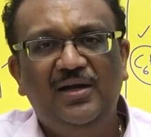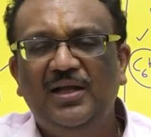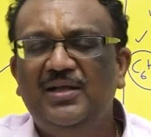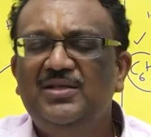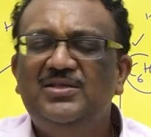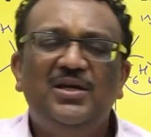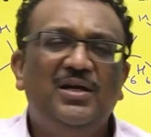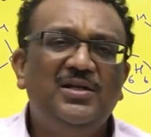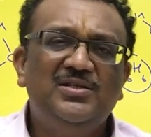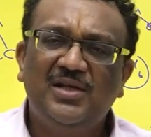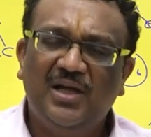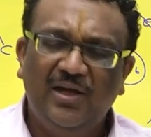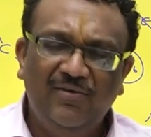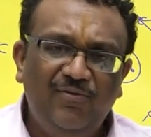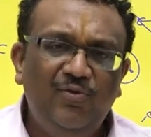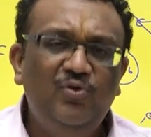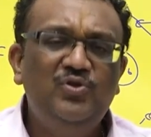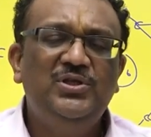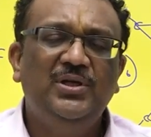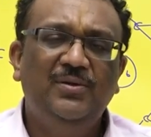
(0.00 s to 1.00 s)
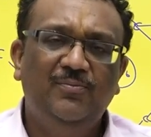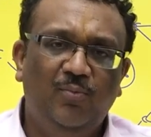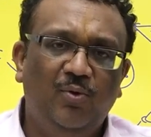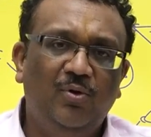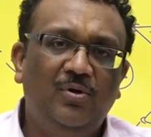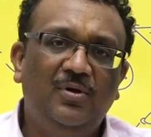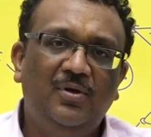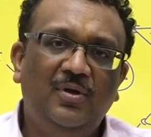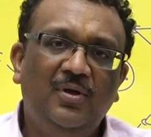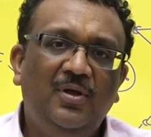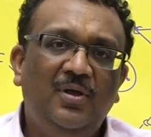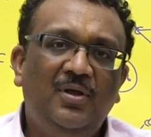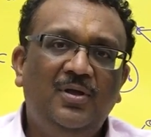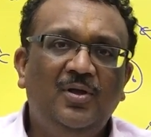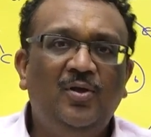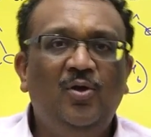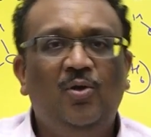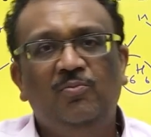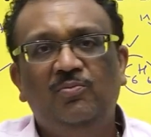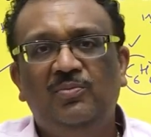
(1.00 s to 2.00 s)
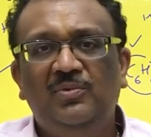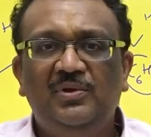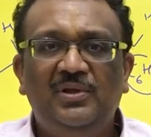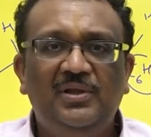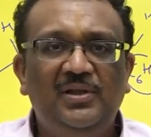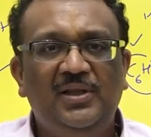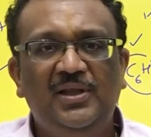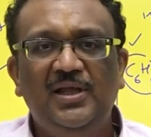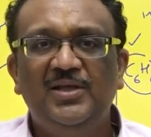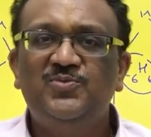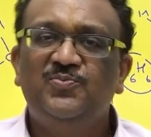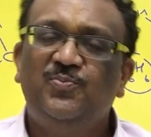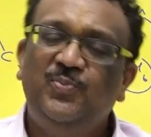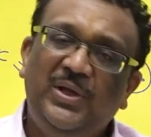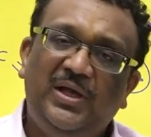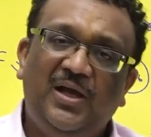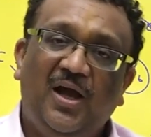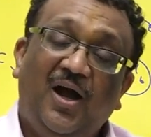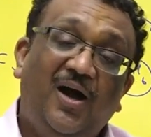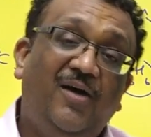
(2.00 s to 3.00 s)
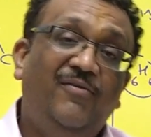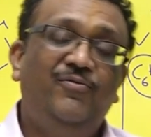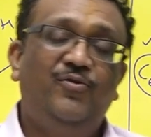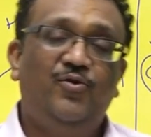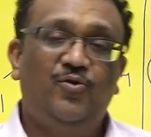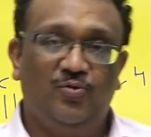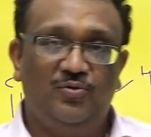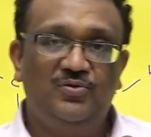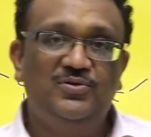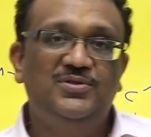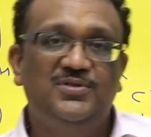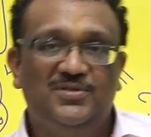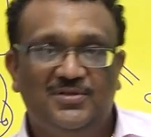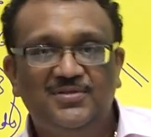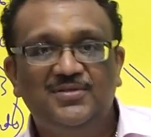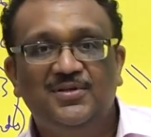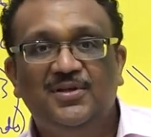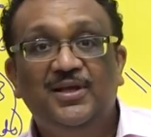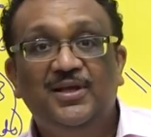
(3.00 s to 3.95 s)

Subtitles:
NCERT is a confusing book. They speak half-truths,